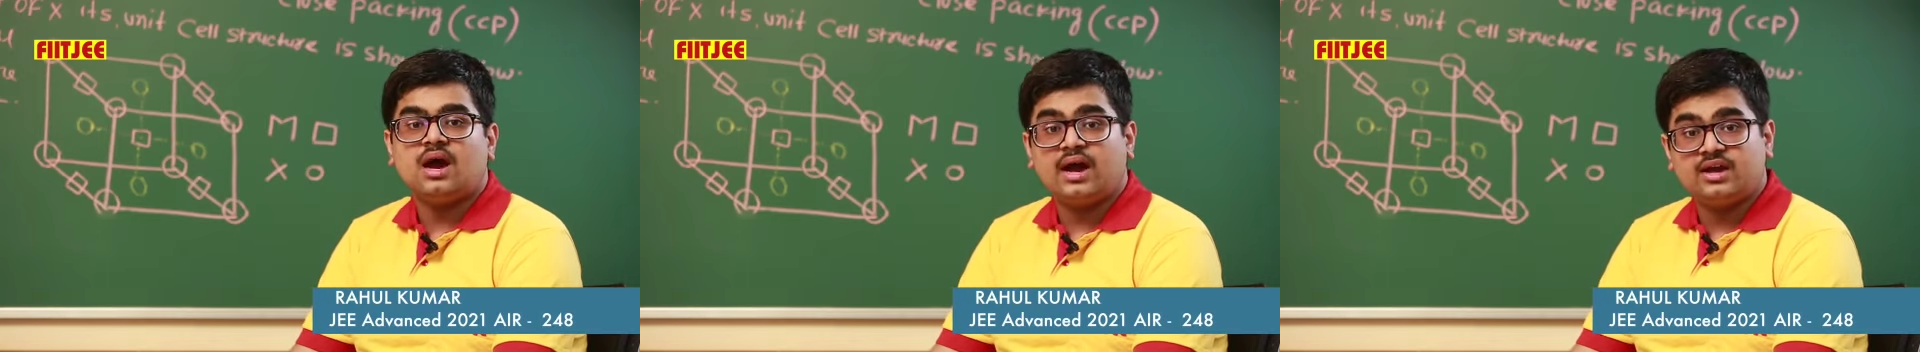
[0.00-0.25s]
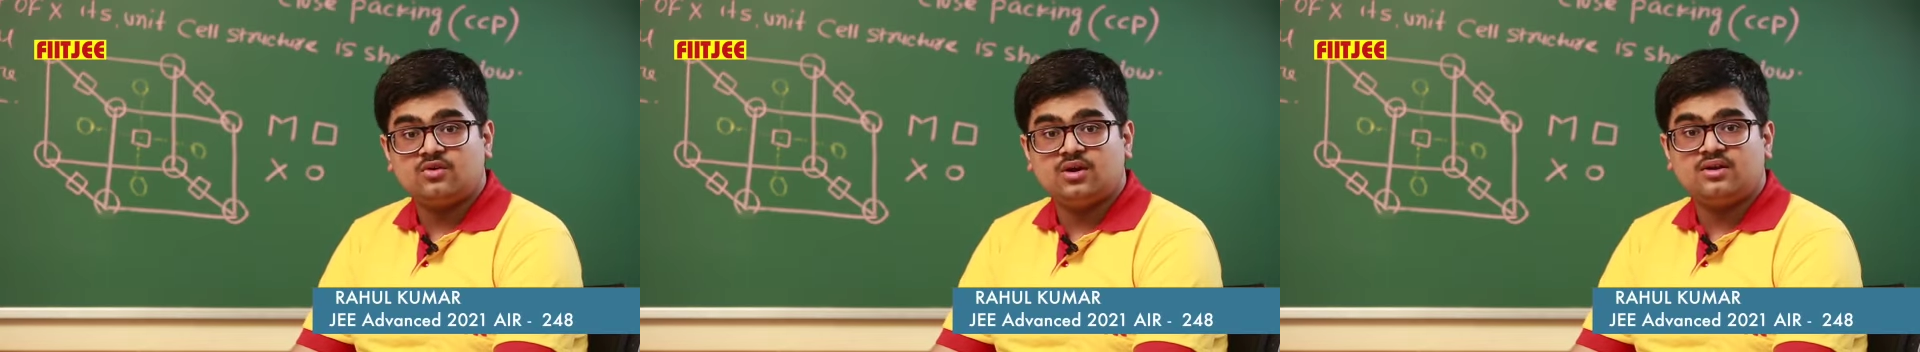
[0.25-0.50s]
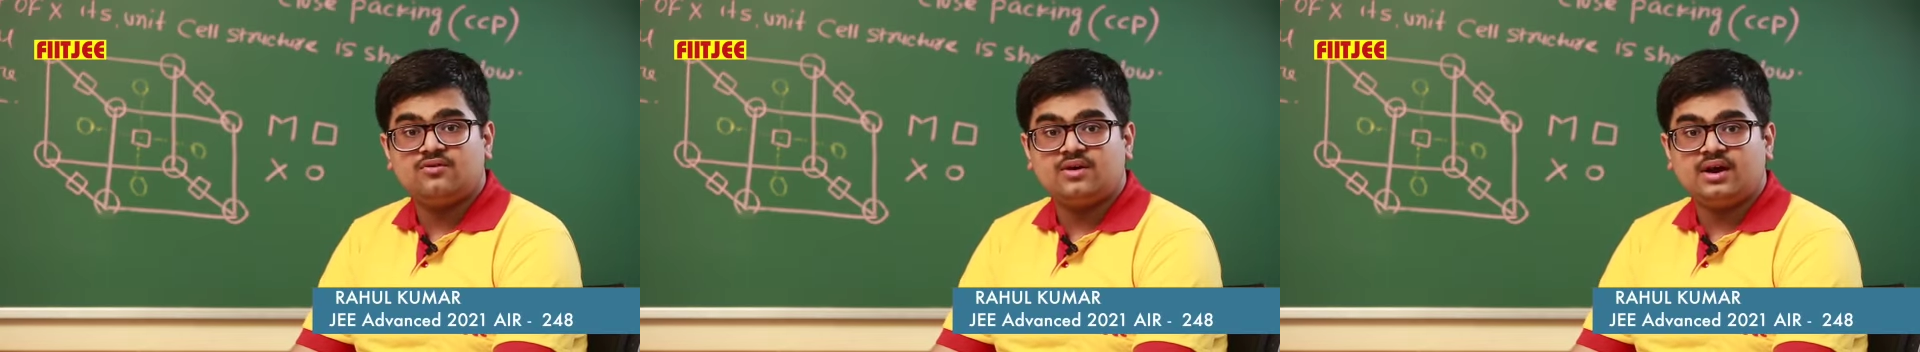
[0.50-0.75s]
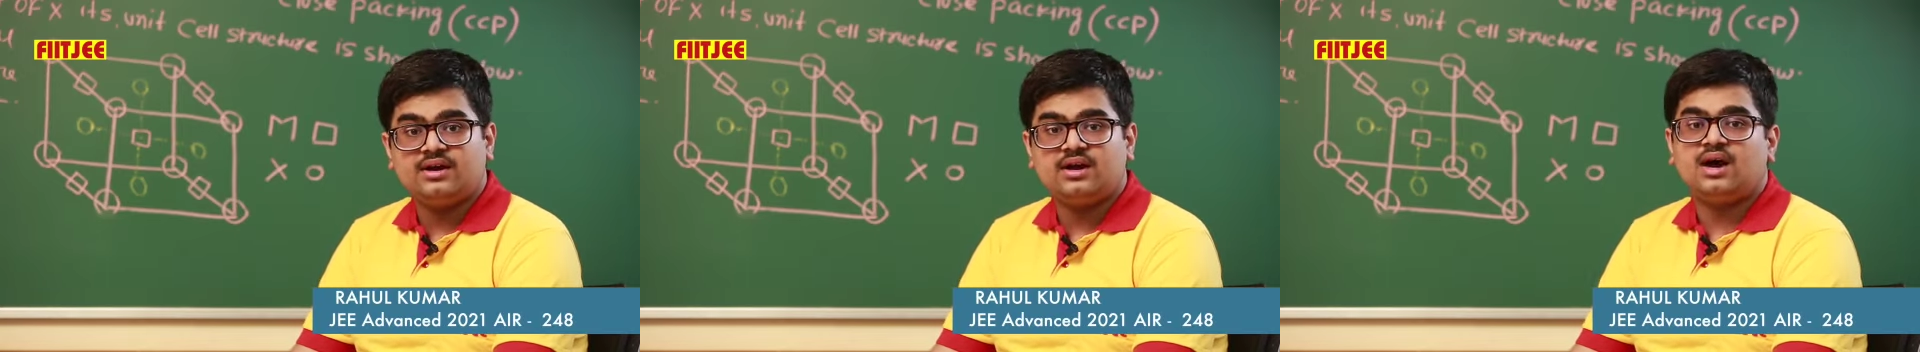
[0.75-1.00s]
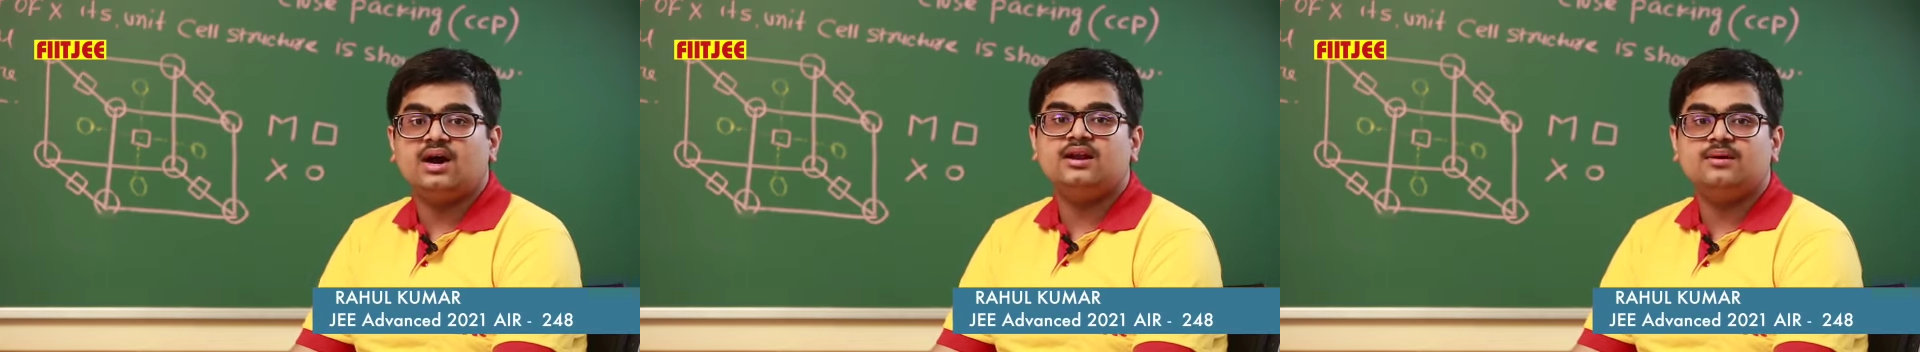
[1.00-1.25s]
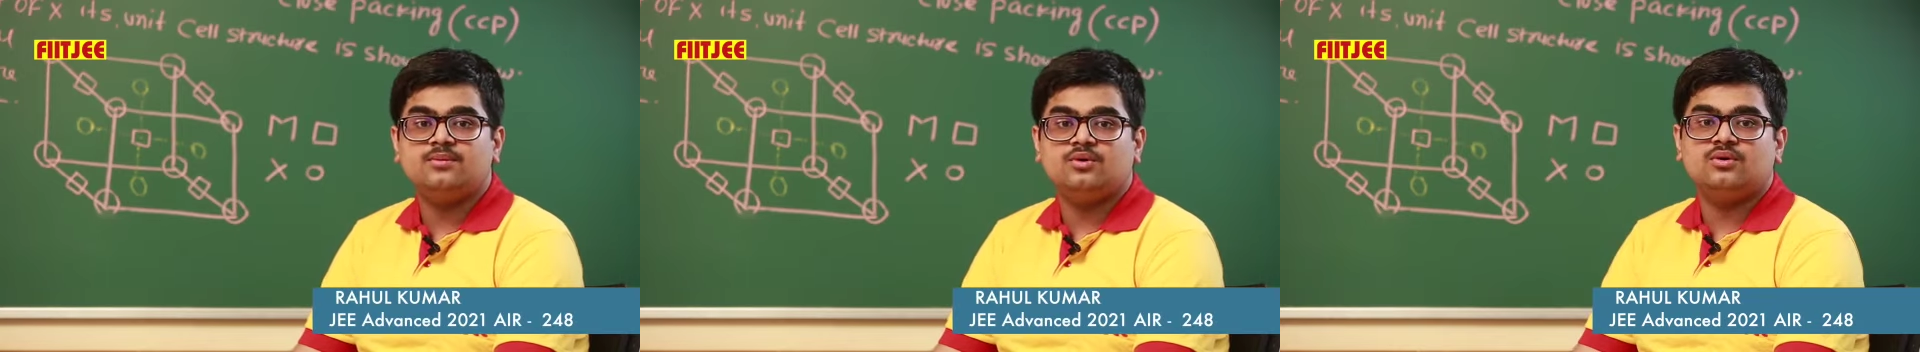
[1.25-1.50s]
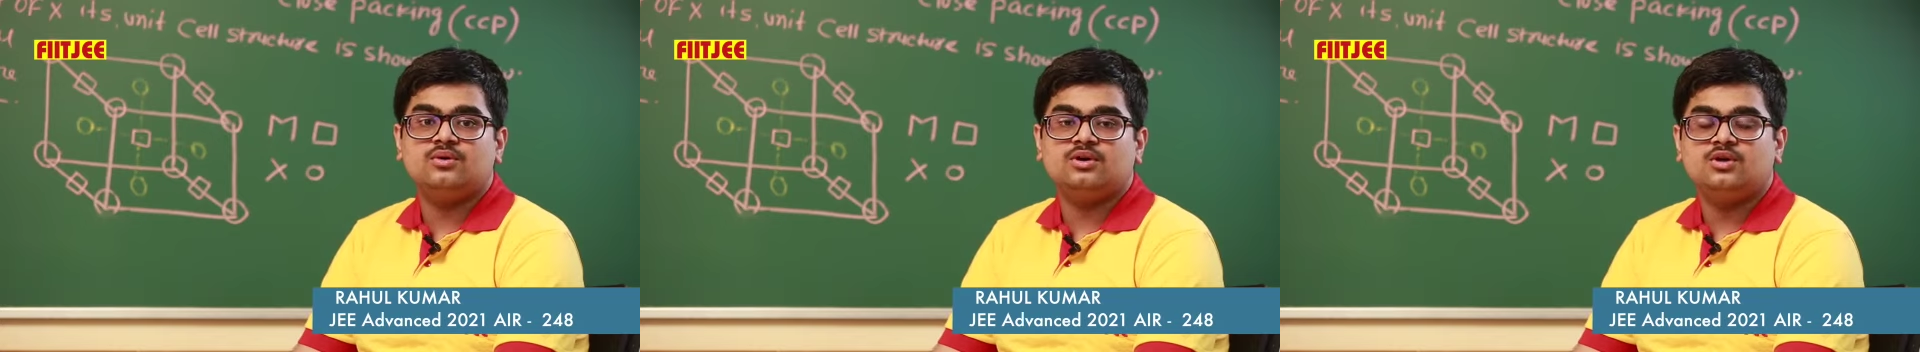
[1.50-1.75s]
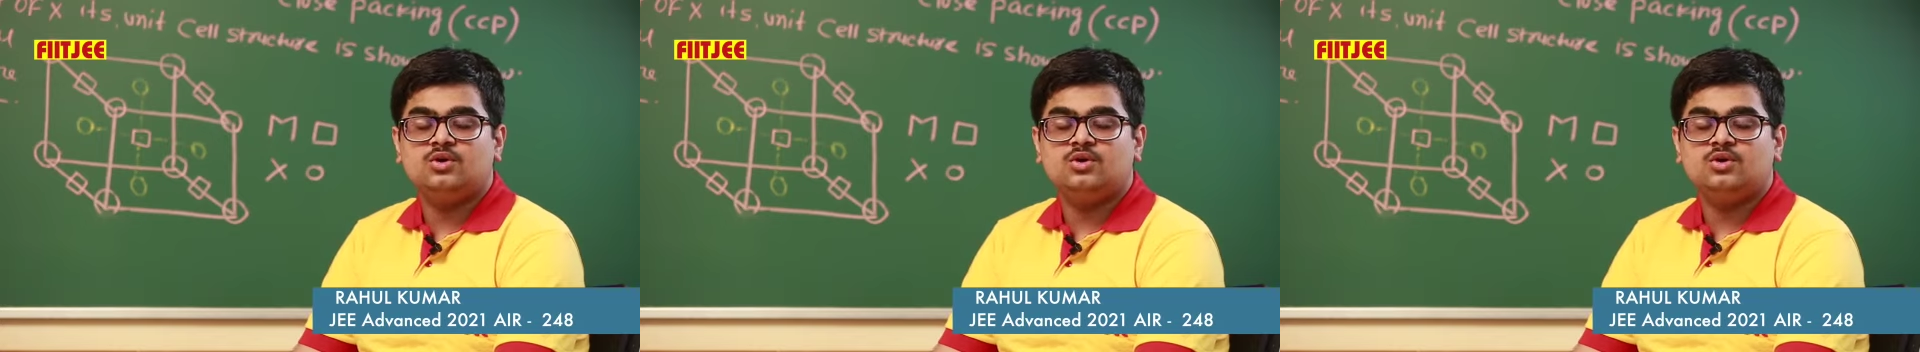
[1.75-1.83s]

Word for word: I qualified RMO